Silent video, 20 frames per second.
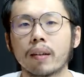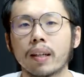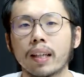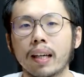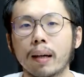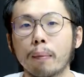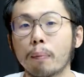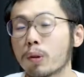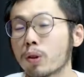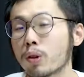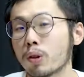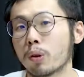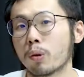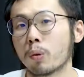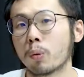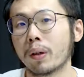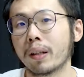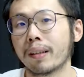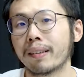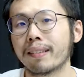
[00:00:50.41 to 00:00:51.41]
episode,
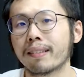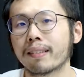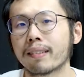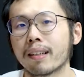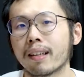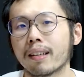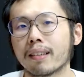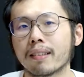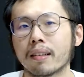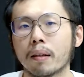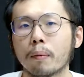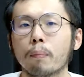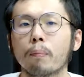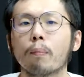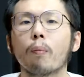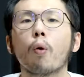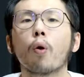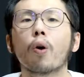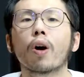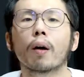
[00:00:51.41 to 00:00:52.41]
we'll discuss
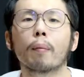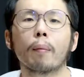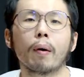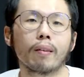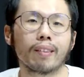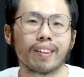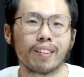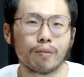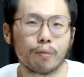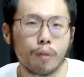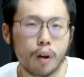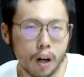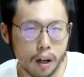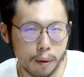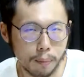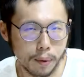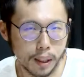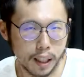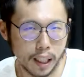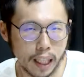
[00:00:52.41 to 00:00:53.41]
more about
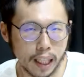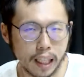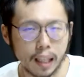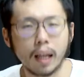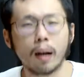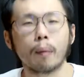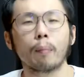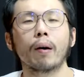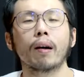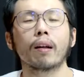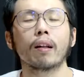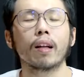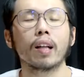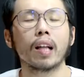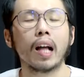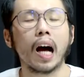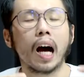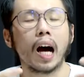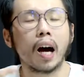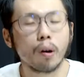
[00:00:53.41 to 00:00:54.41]
environment and about
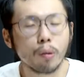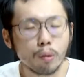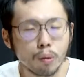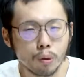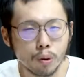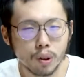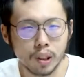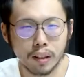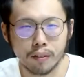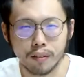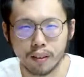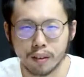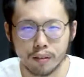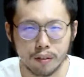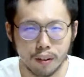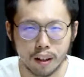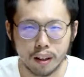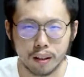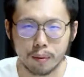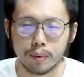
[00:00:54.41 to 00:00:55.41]
how to save
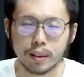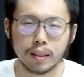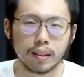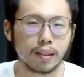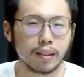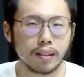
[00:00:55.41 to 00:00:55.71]
environment.